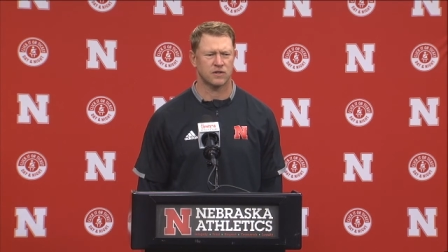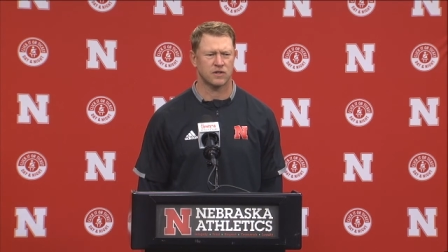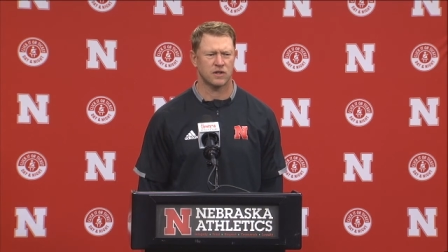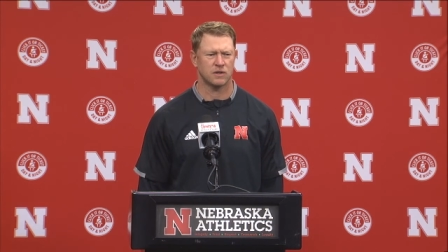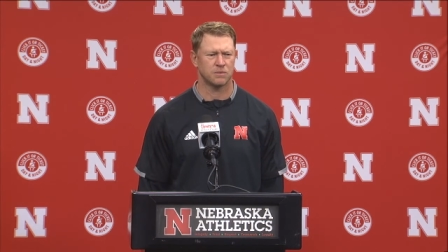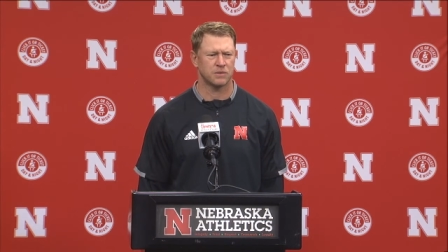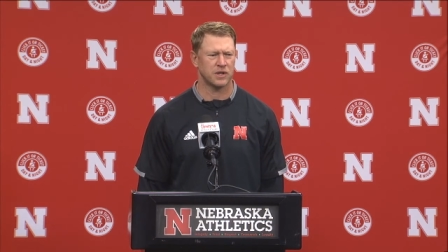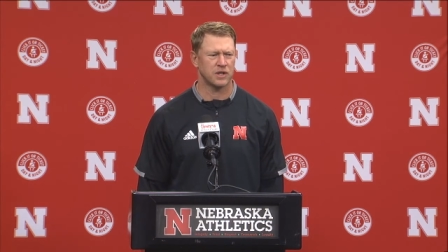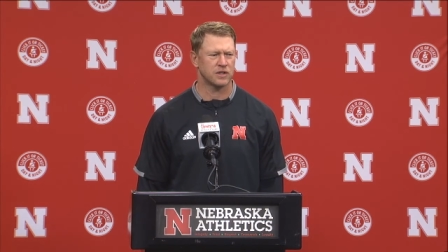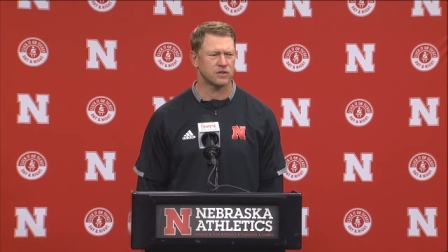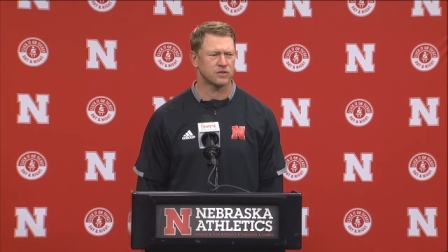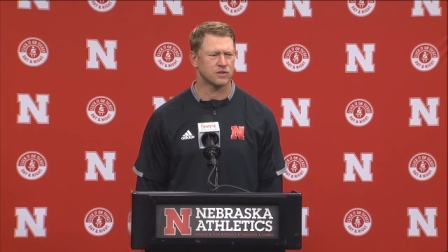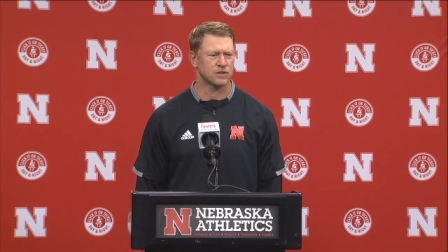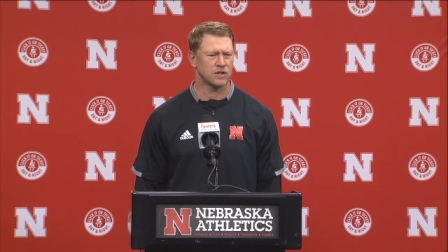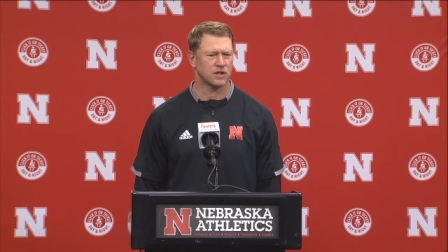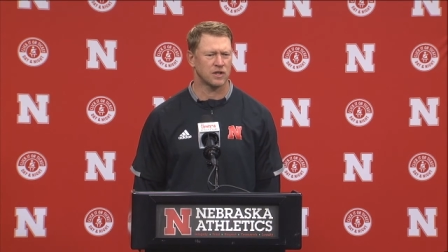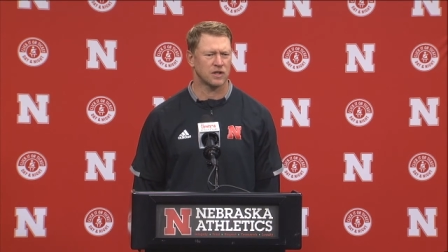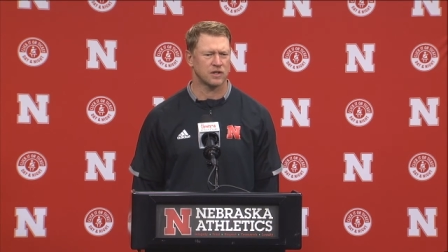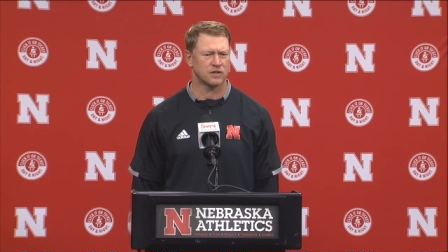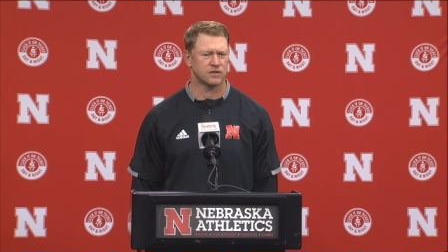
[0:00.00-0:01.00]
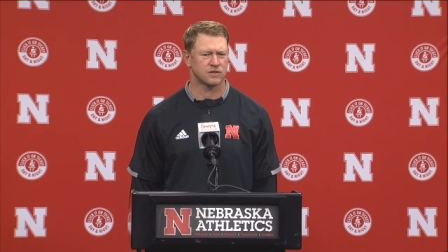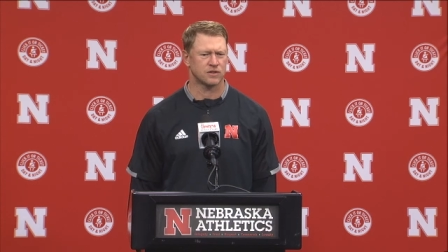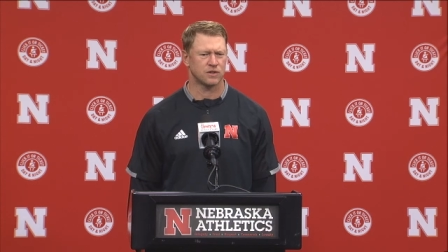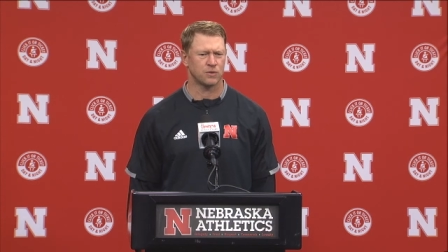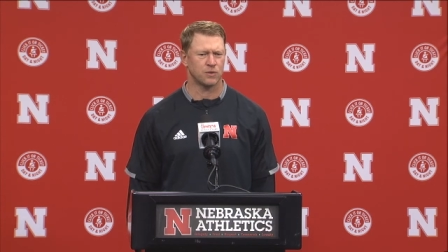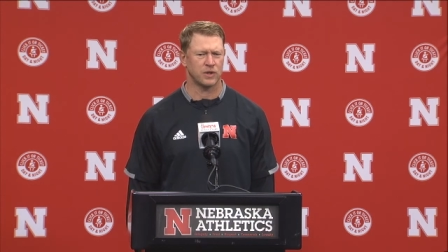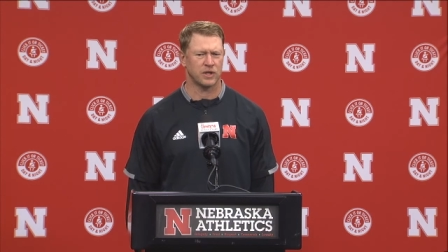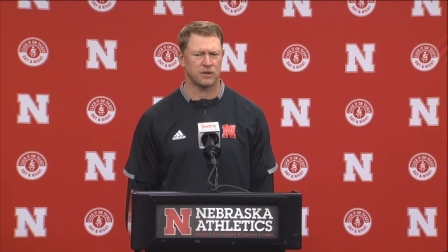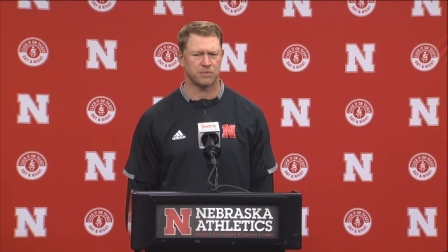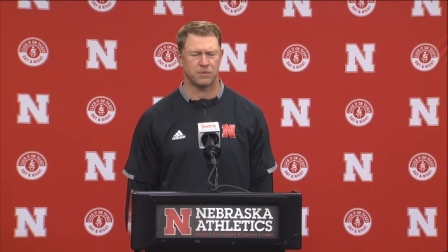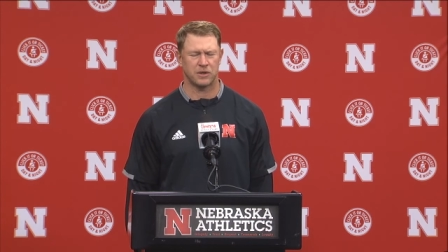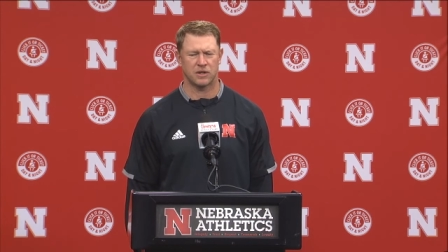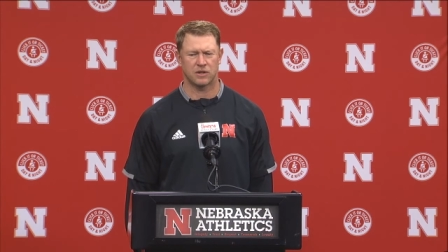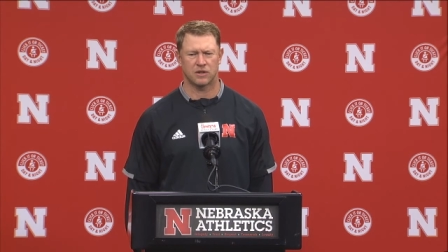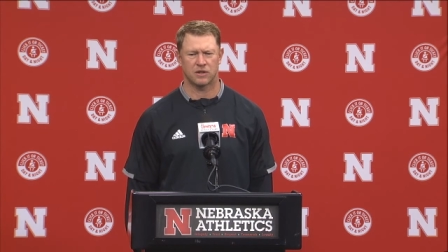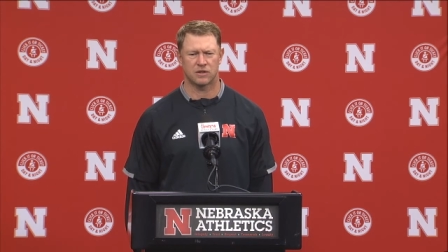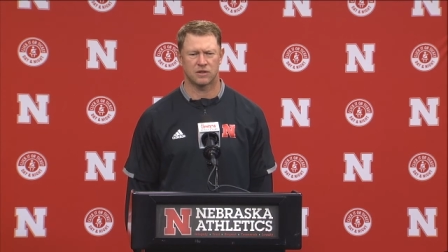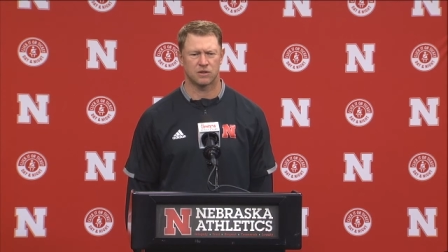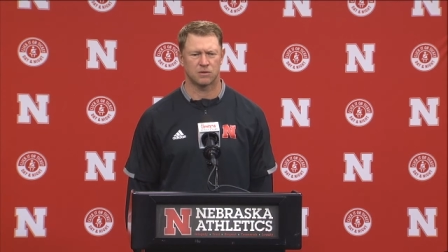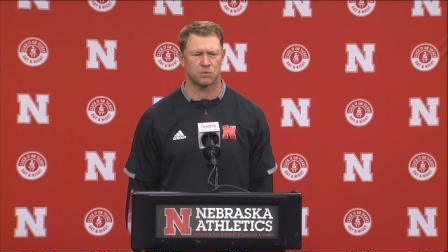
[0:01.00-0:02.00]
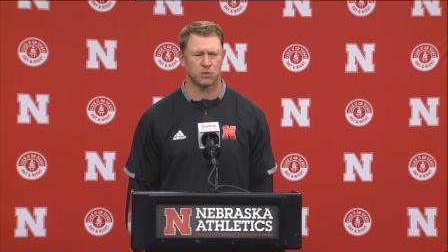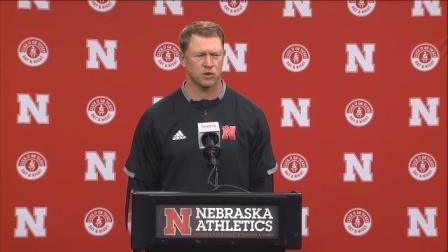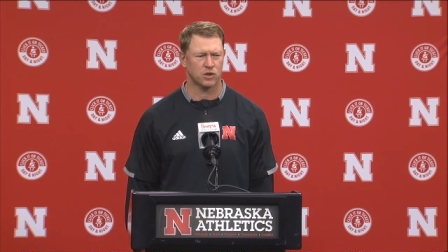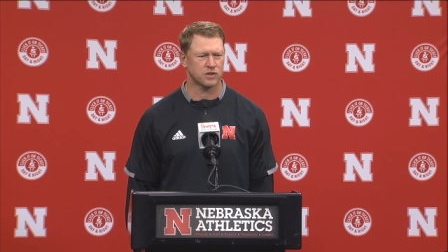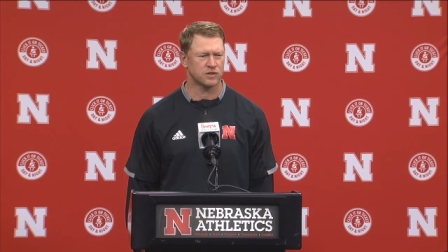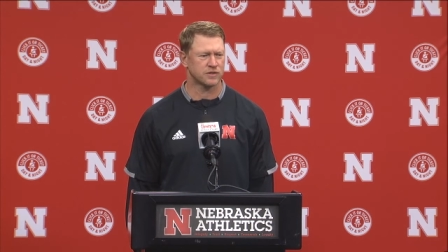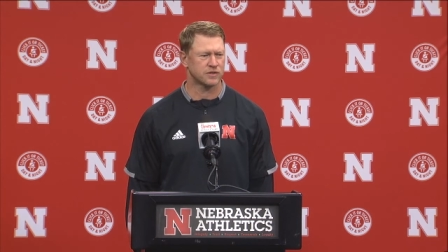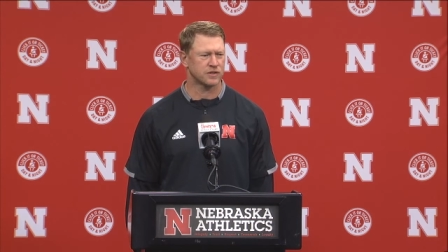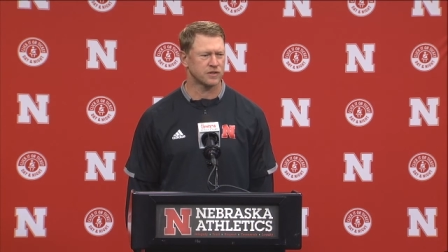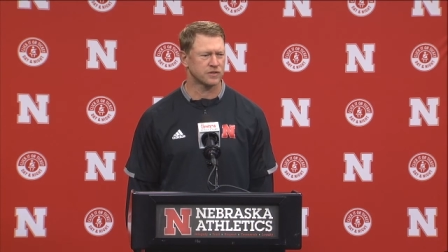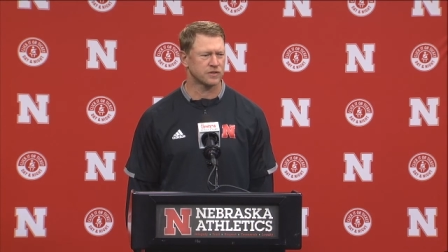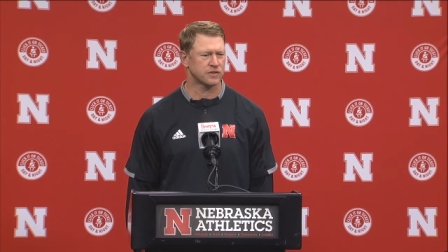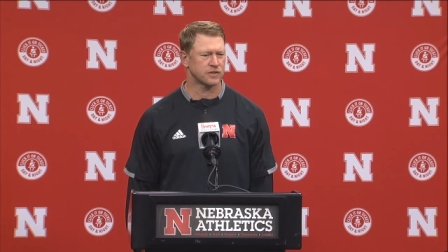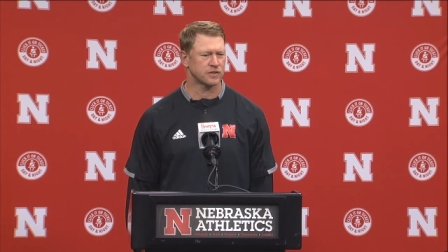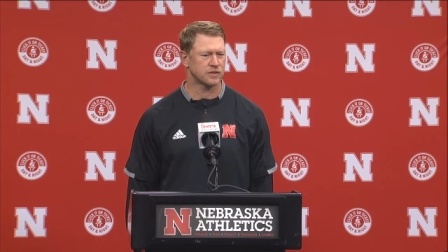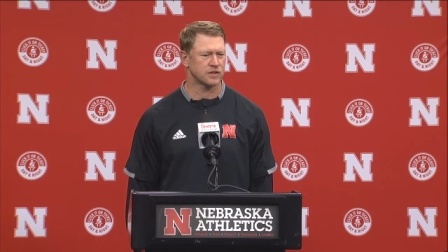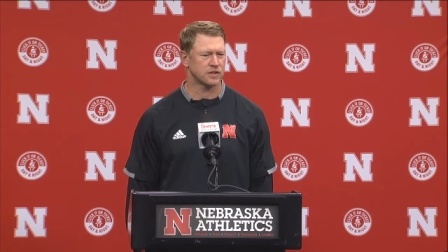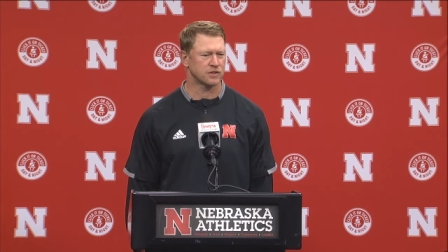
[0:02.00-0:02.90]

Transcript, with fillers: combination. I, I just say we got to be a, a, little more consistent.